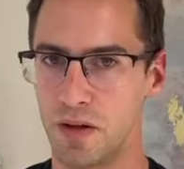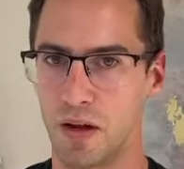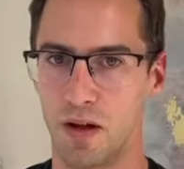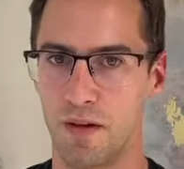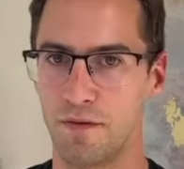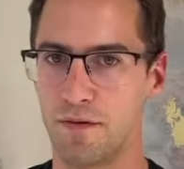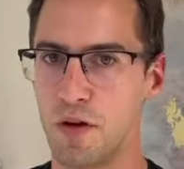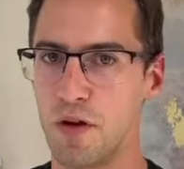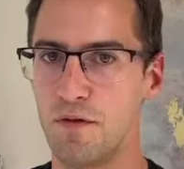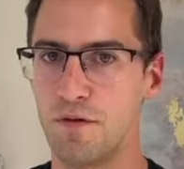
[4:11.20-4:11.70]
a
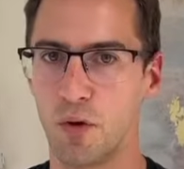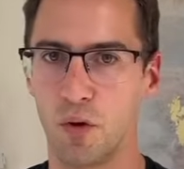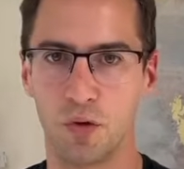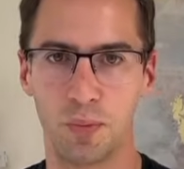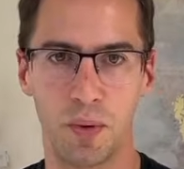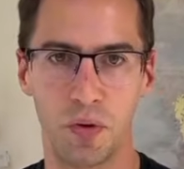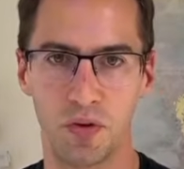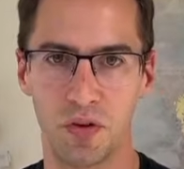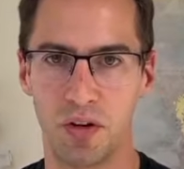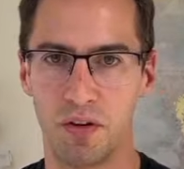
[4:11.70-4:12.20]
few false
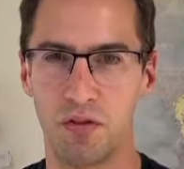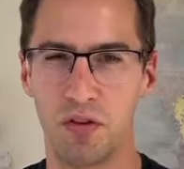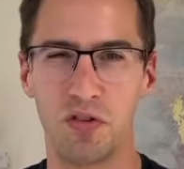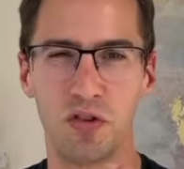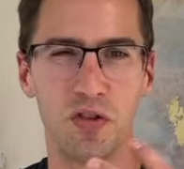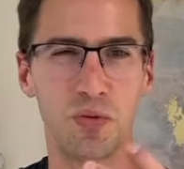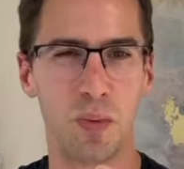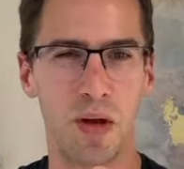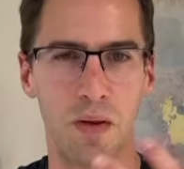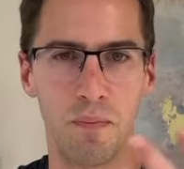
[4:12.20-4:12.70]
positives and
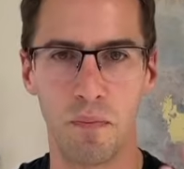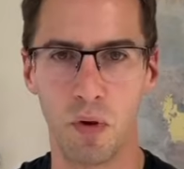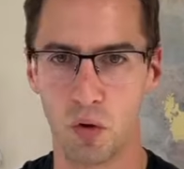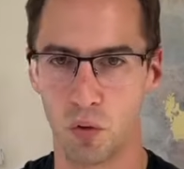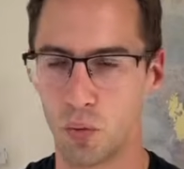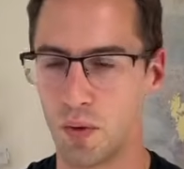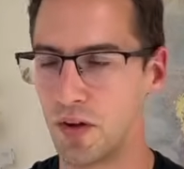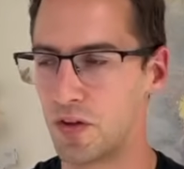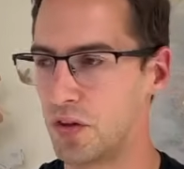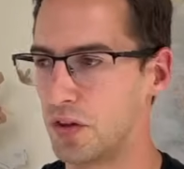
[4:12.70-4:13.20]
just where the
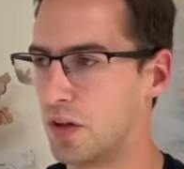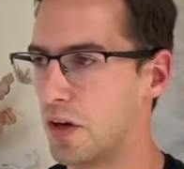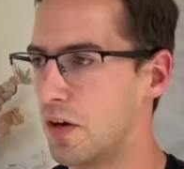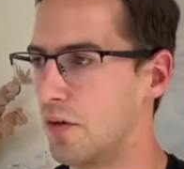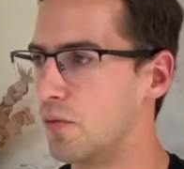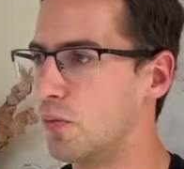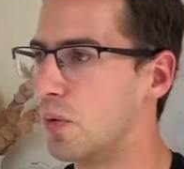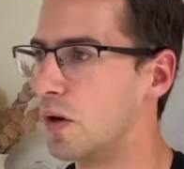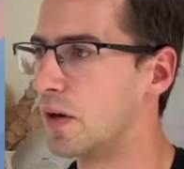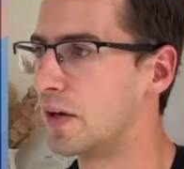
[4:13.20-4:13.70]
model isn't kind
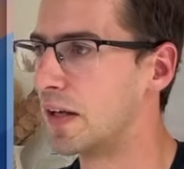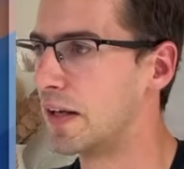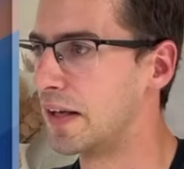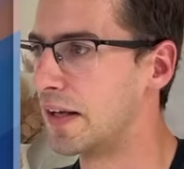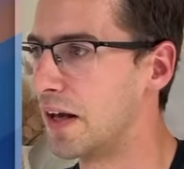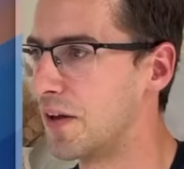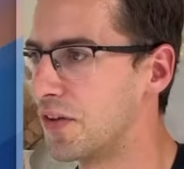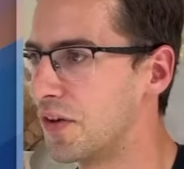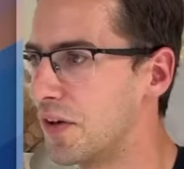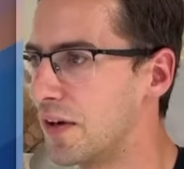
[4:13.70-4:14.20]
of working
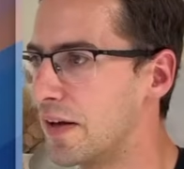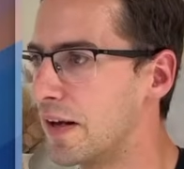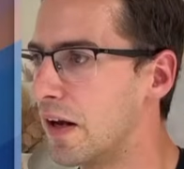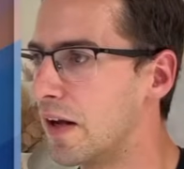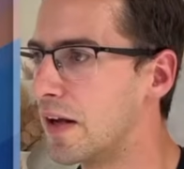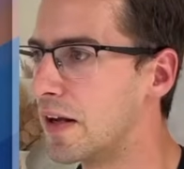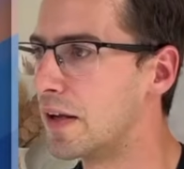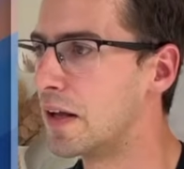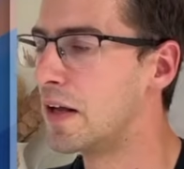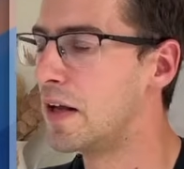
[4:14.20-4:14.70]
as I'd
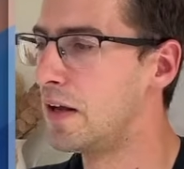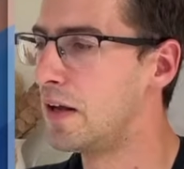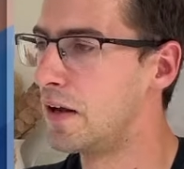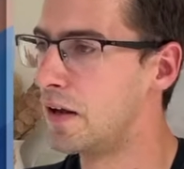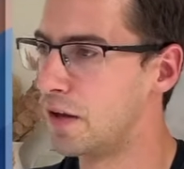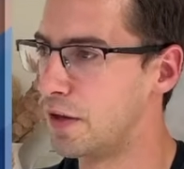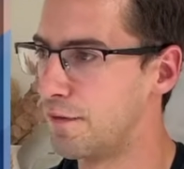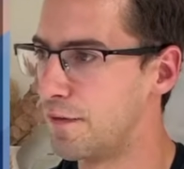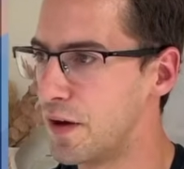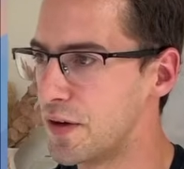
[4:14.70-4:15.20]
like.
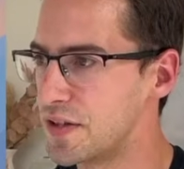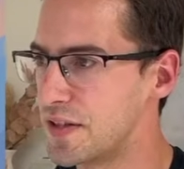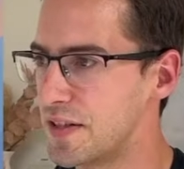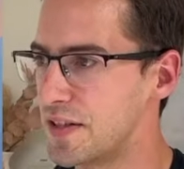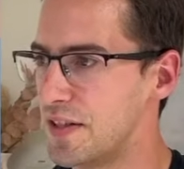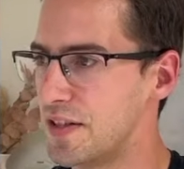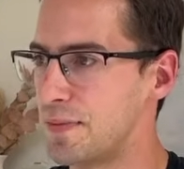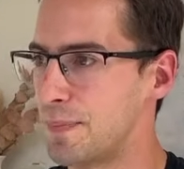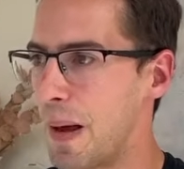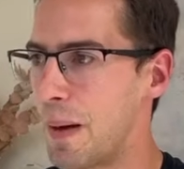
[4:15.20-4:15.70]
The first is
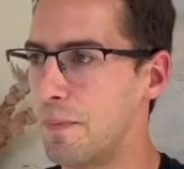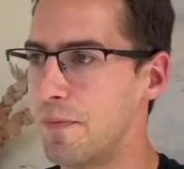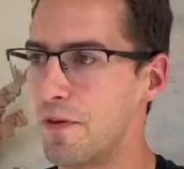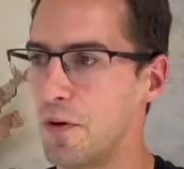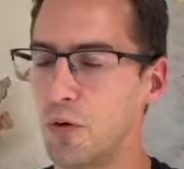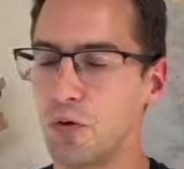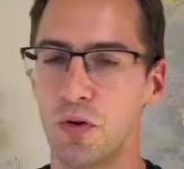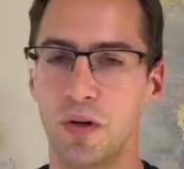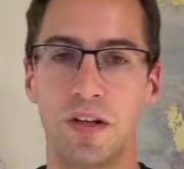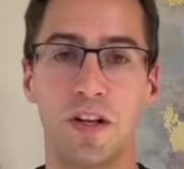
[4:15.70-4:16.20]
the spam
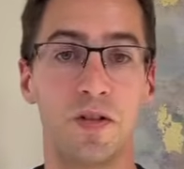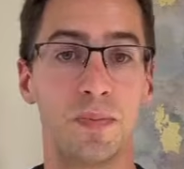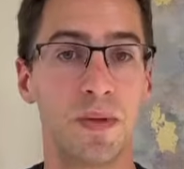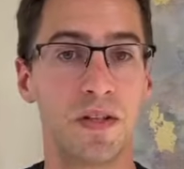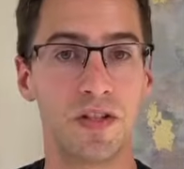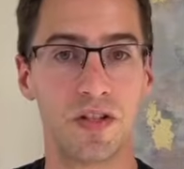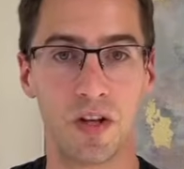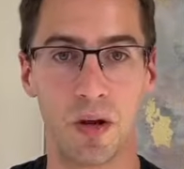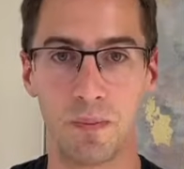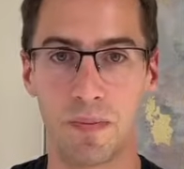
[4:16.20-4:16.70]
filtering. There's been
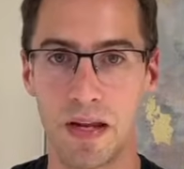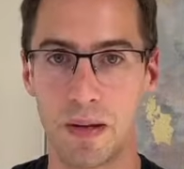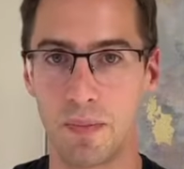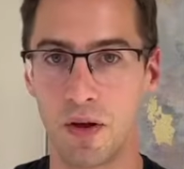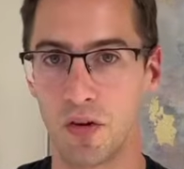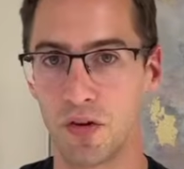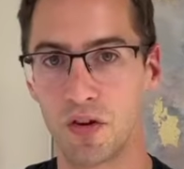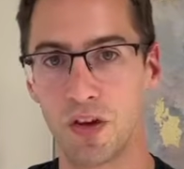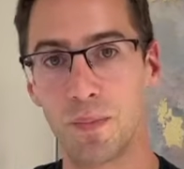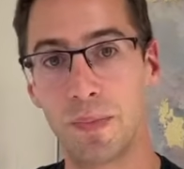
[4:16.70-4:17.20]
some
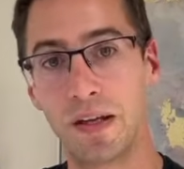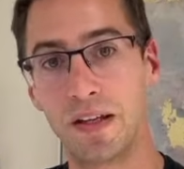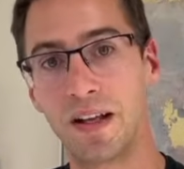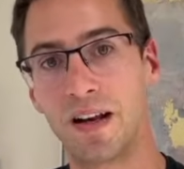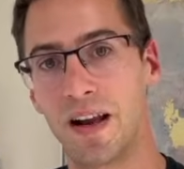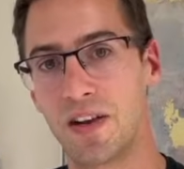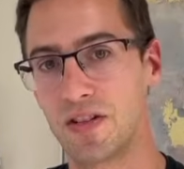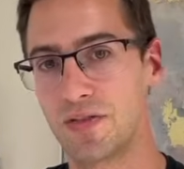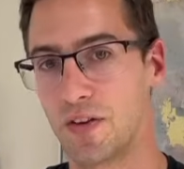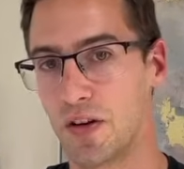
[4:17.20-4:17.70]
emails that have been
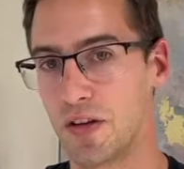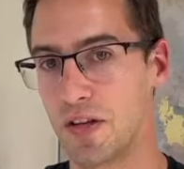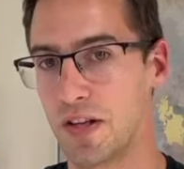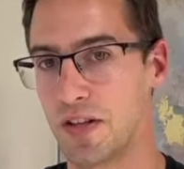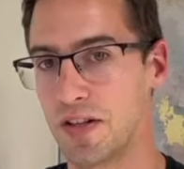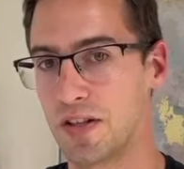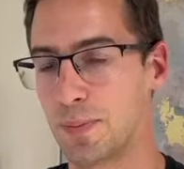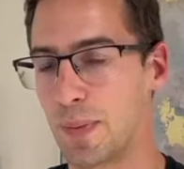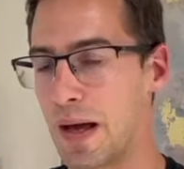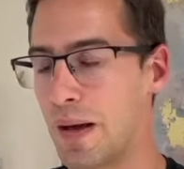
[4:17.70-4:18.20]
classified
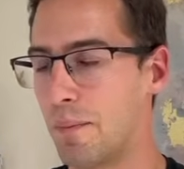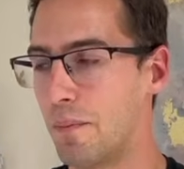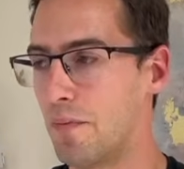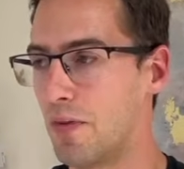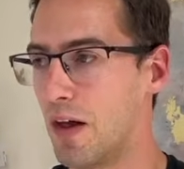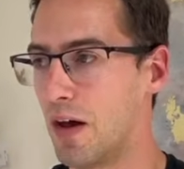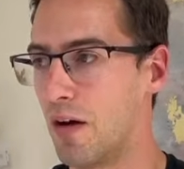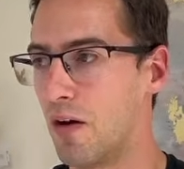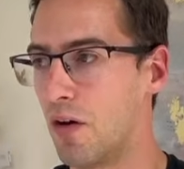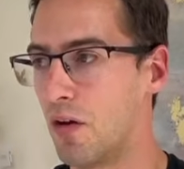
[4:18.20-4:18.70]
as spam
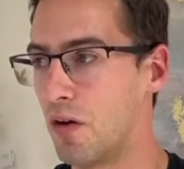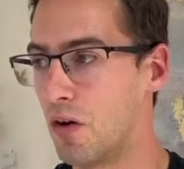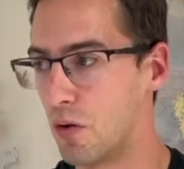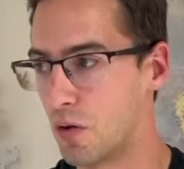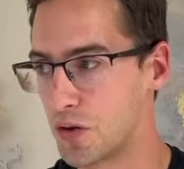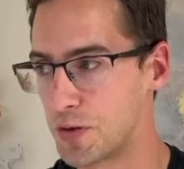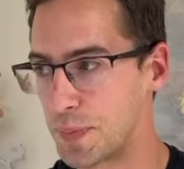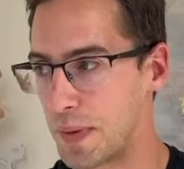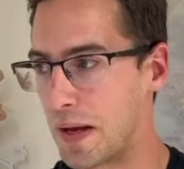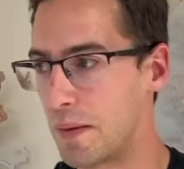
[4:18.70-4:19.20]
that are
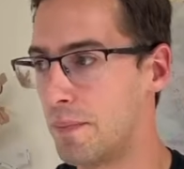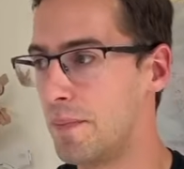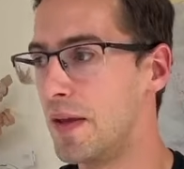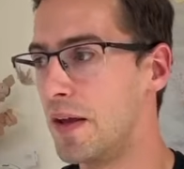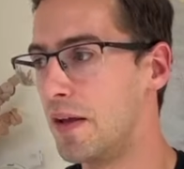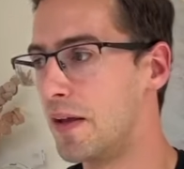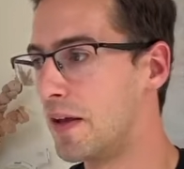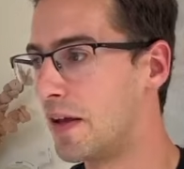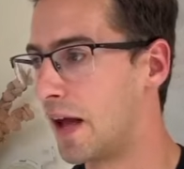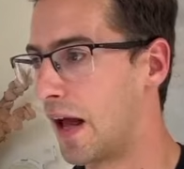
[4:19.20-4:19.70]
not spam.
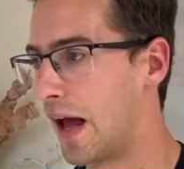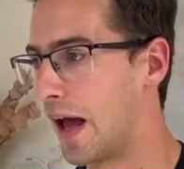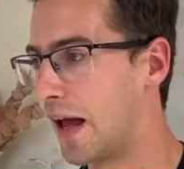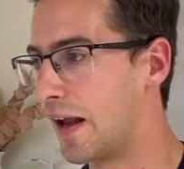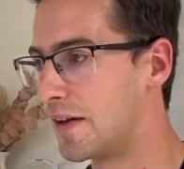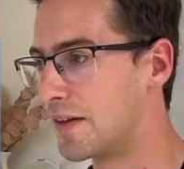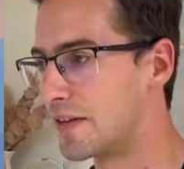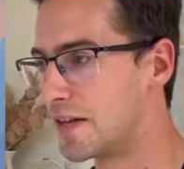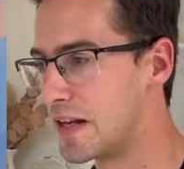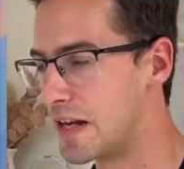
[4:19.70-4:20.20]

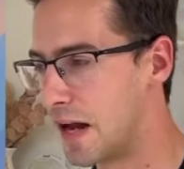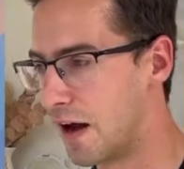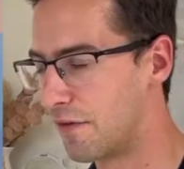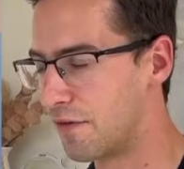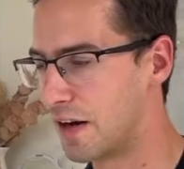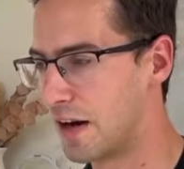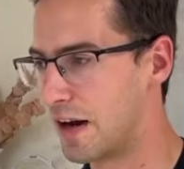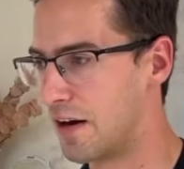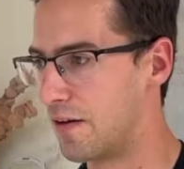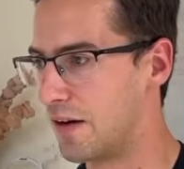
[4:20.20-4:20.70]
And the
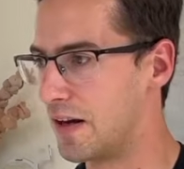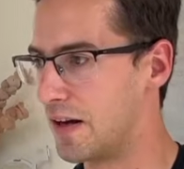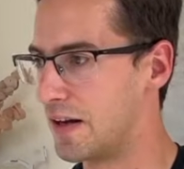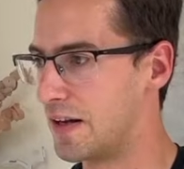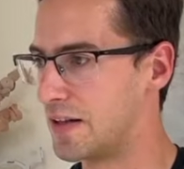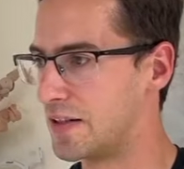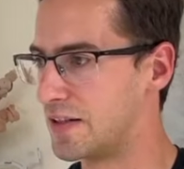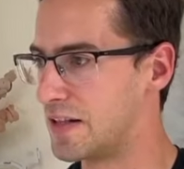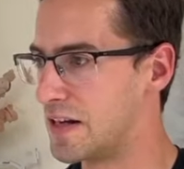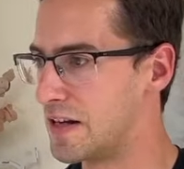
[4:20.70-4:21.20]
other area
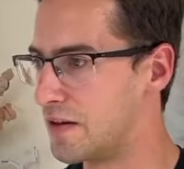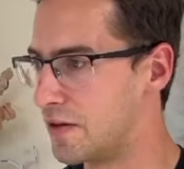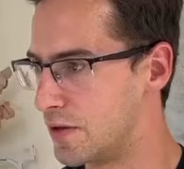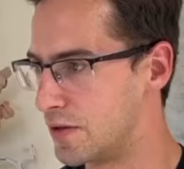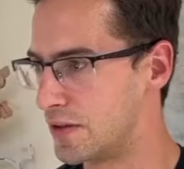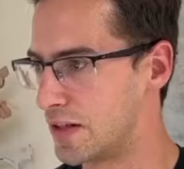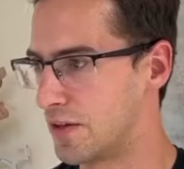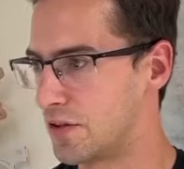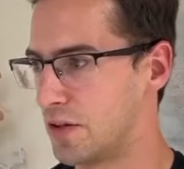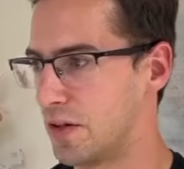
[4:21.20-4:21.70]
is the
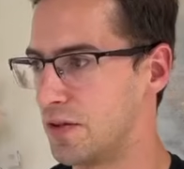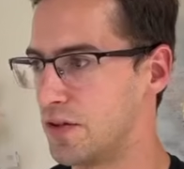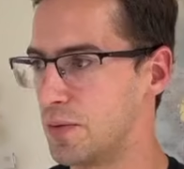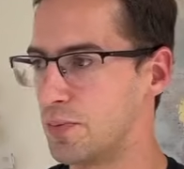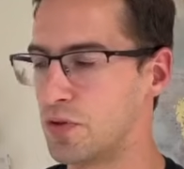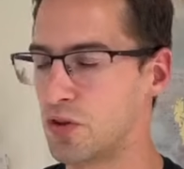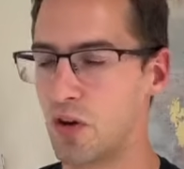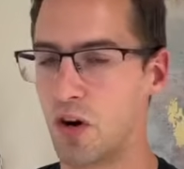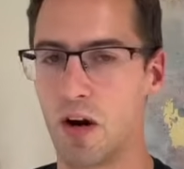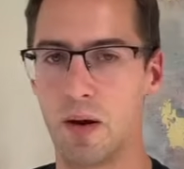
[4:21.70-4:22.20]
newsletter
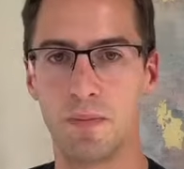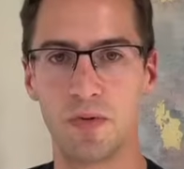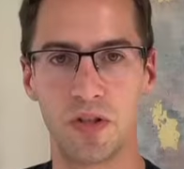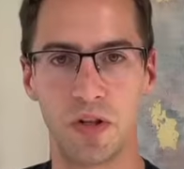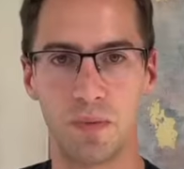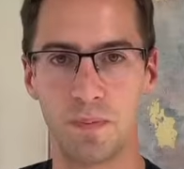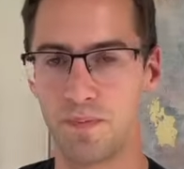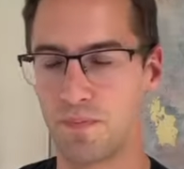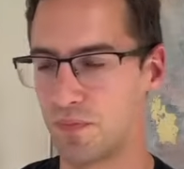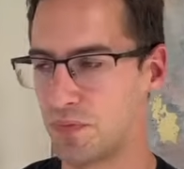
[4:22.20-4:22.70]
unsubscribe.
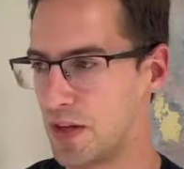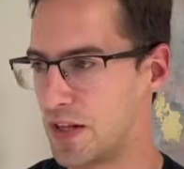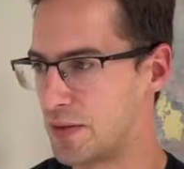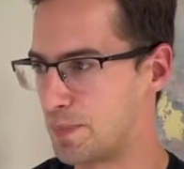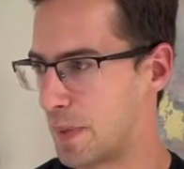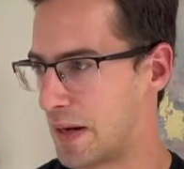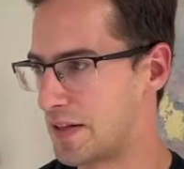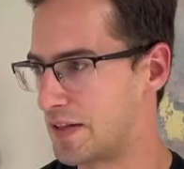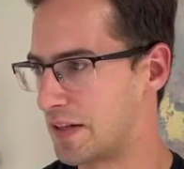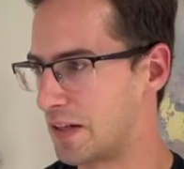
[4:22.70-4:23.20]
So this
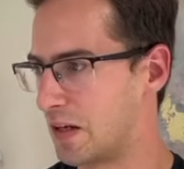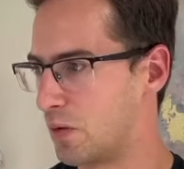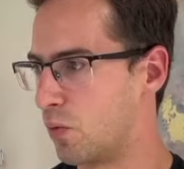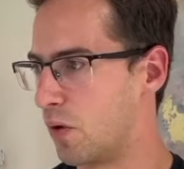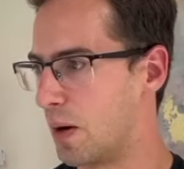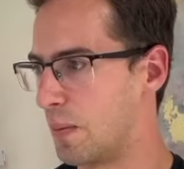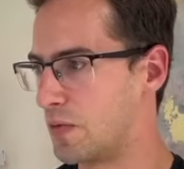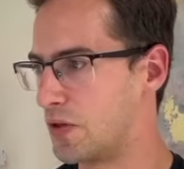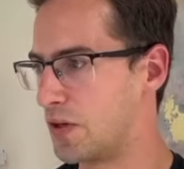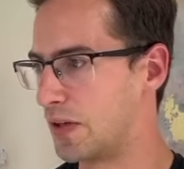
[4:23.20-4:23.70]
basically
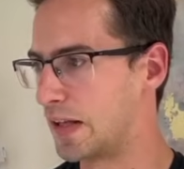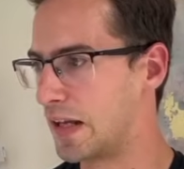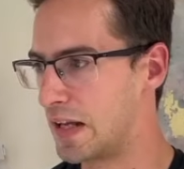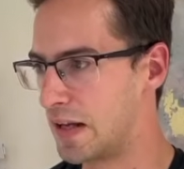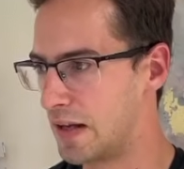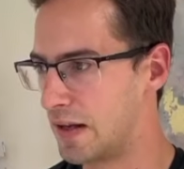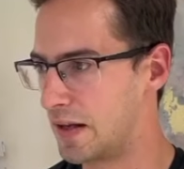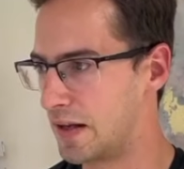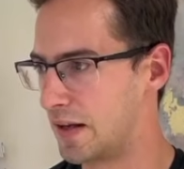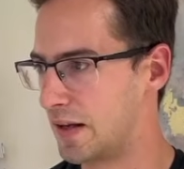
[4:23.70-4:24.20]
what I'm doing
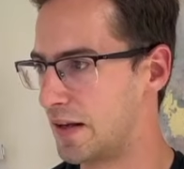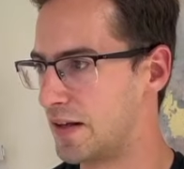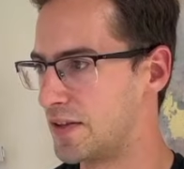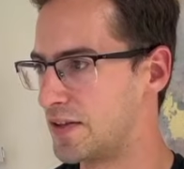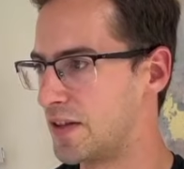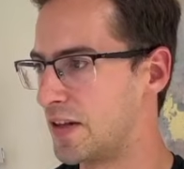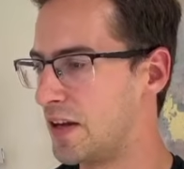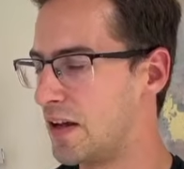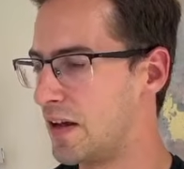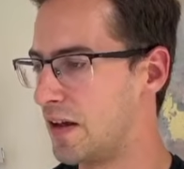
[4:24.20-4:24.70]
here is